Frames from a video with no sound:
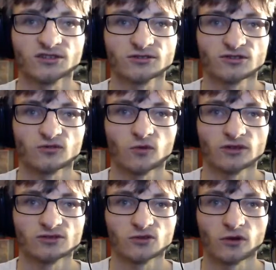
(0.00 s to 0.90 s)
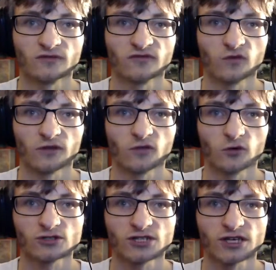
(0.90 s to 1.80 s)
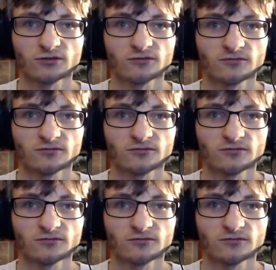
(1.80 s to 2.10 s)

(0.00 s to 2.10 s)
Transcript: there's a 1 to 144 scale?